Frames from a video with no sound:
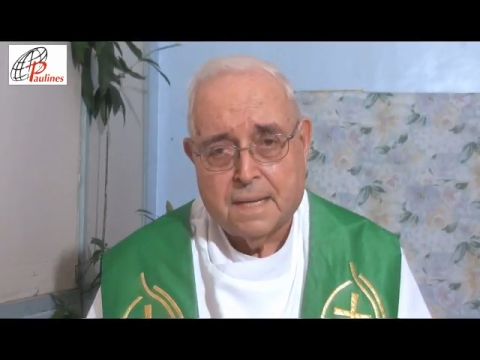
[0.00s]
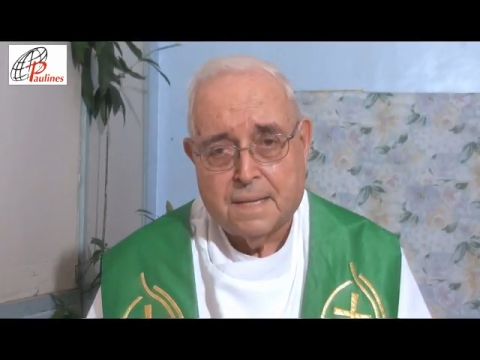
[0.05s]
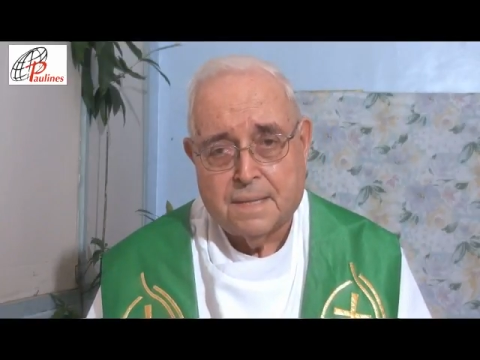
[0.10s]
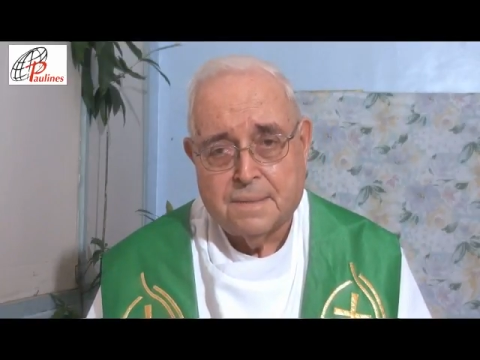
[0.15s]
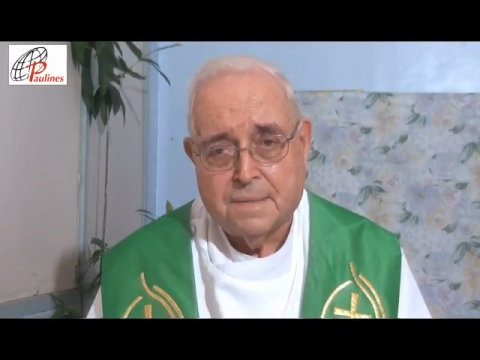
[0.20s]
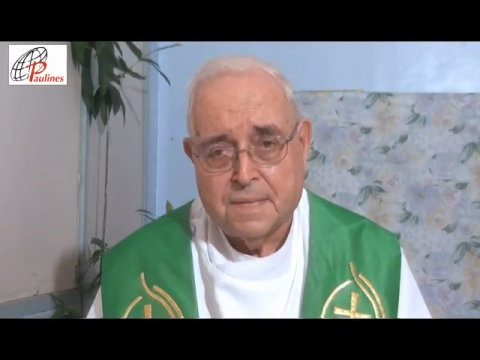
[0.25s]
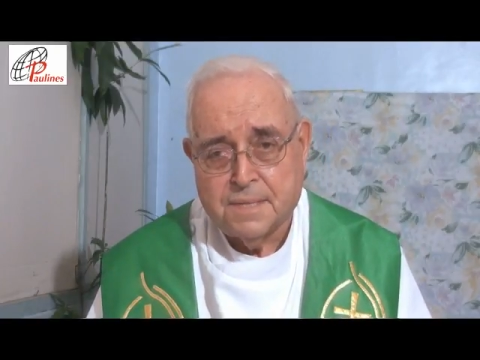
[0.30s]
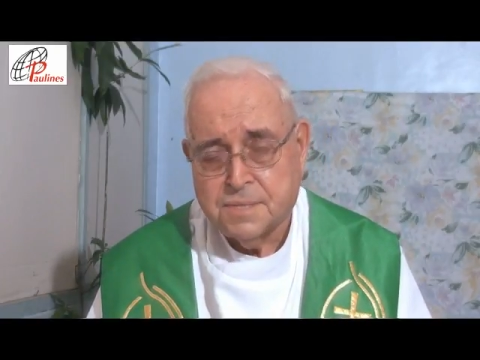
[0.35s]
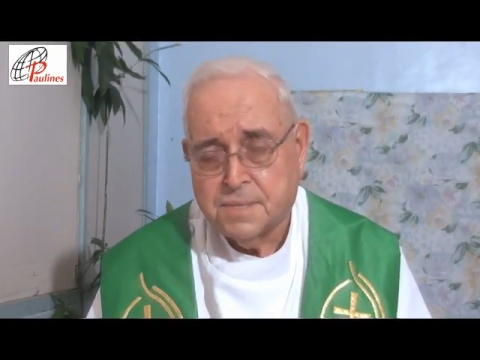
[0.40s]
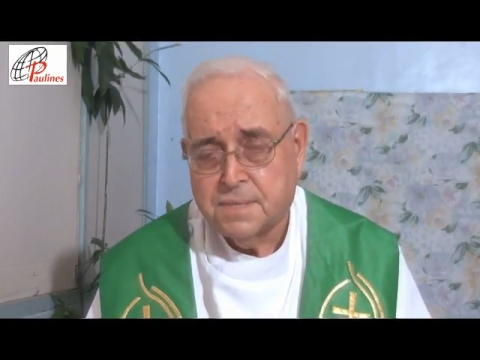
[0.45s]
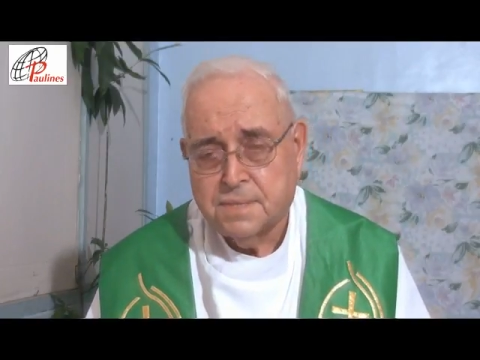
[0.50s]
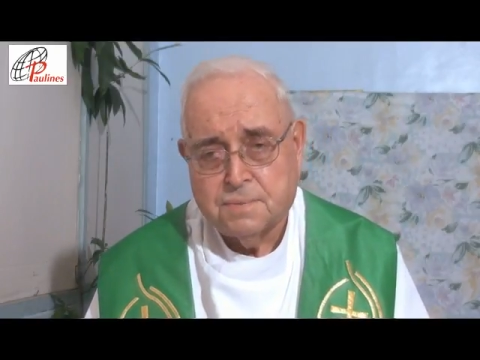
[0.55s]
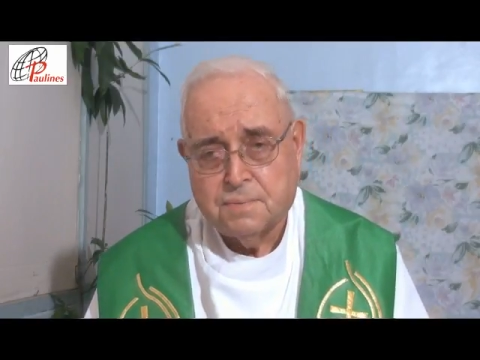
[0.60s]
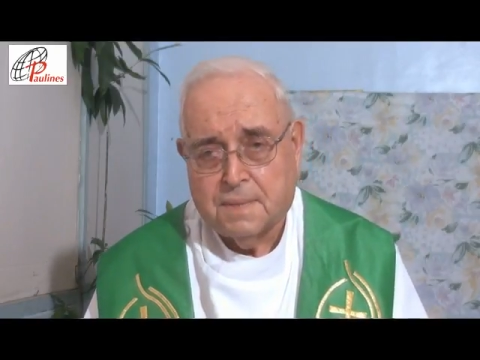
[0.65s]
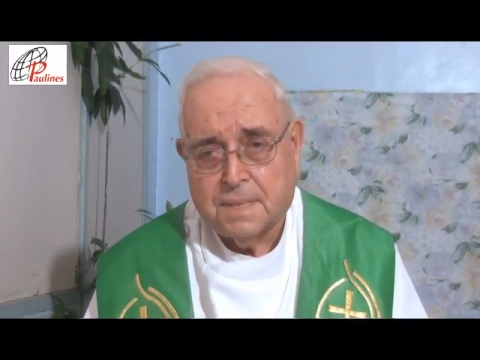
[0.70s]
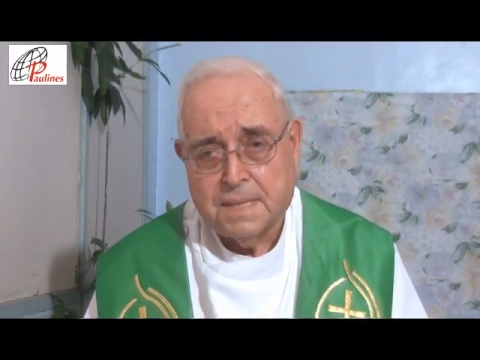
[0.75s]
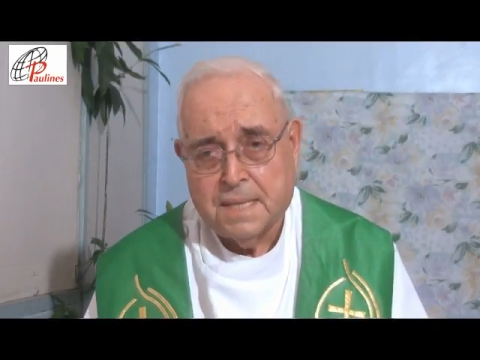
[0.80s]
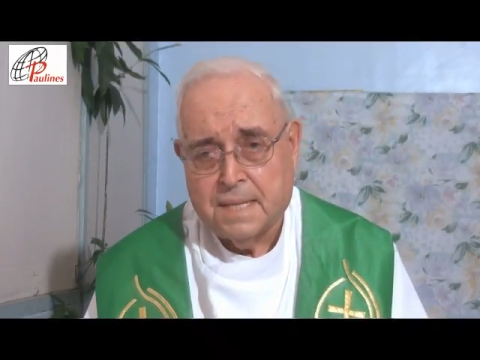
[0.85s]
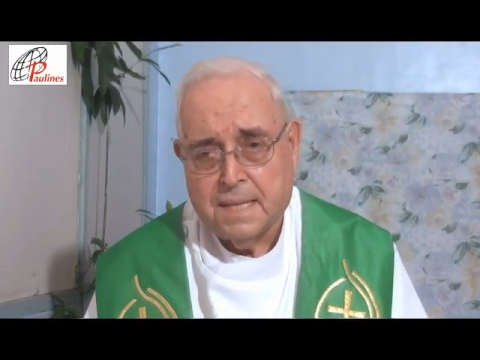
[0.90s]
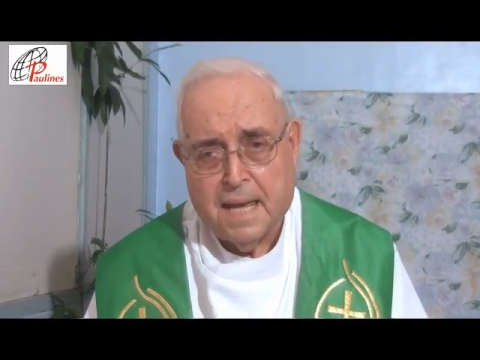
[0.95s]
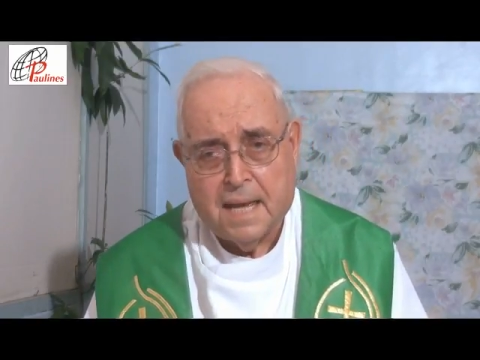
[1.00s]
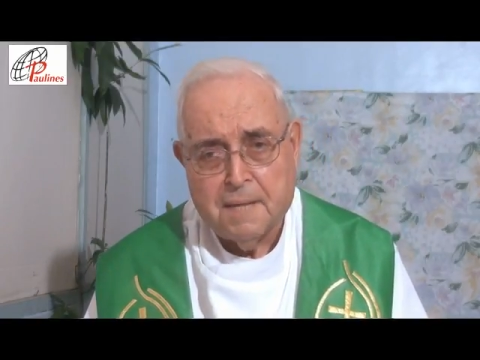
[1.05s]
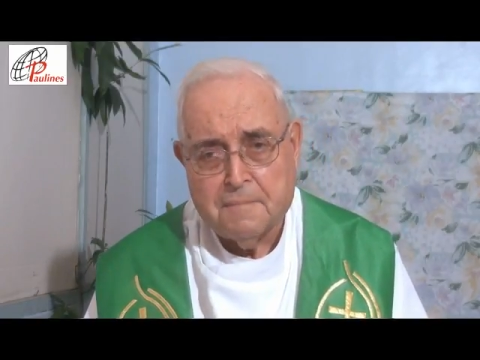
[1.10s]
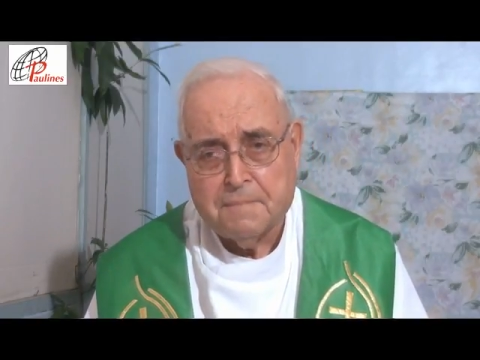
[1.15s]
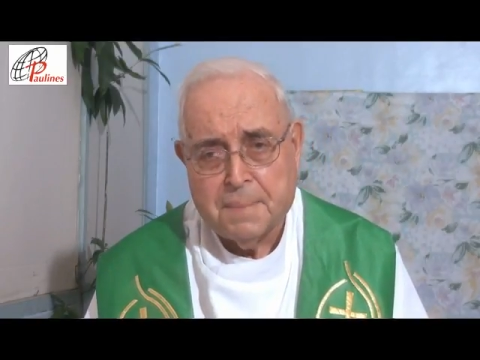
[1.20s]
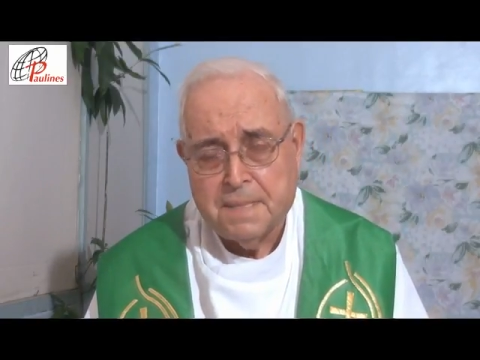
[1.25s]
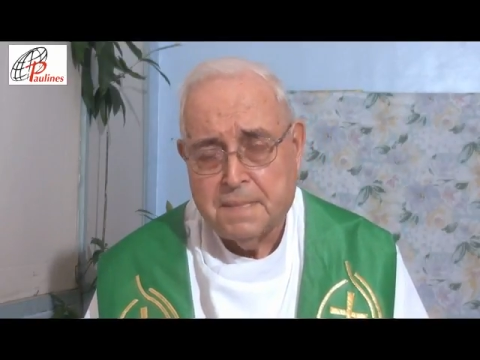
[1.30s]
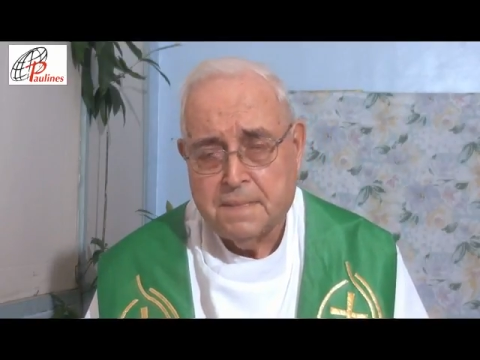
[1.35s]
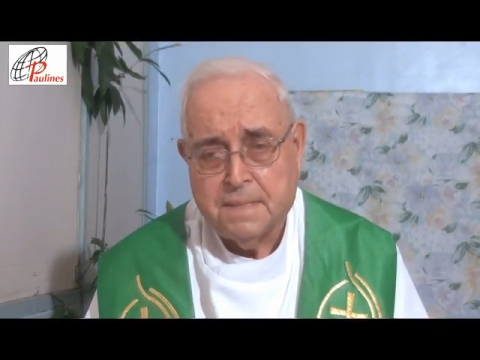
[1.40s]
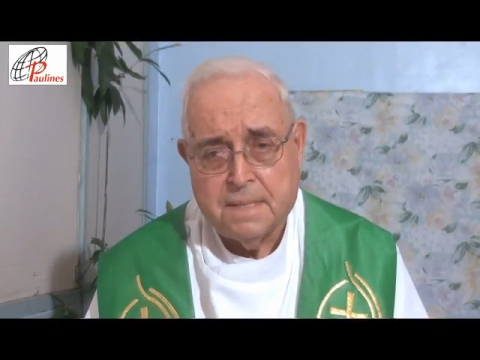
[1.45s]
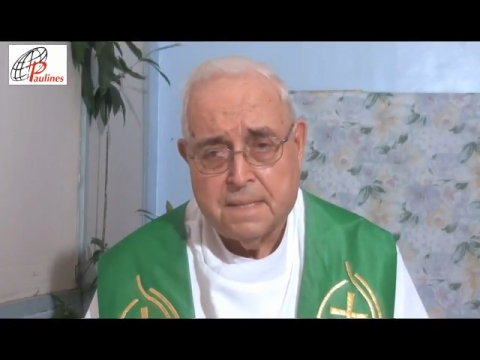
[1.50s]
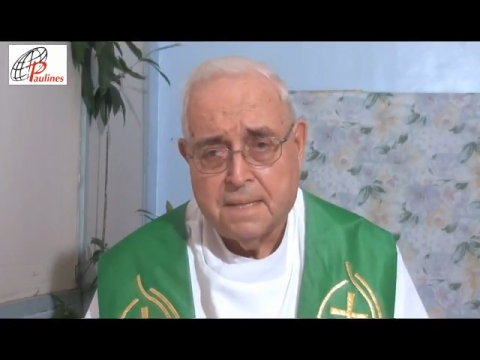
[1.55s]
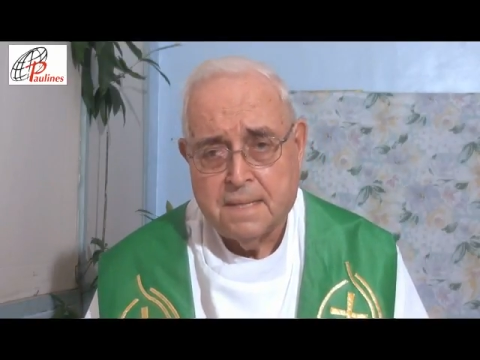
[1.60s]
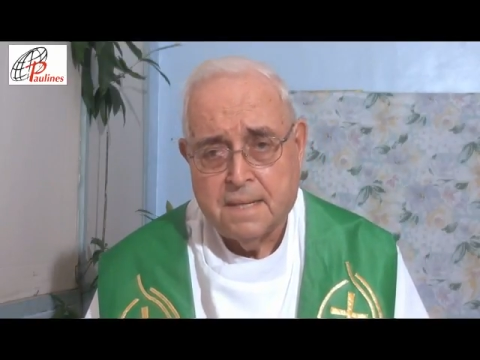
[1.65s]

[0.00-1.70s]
And this is what happened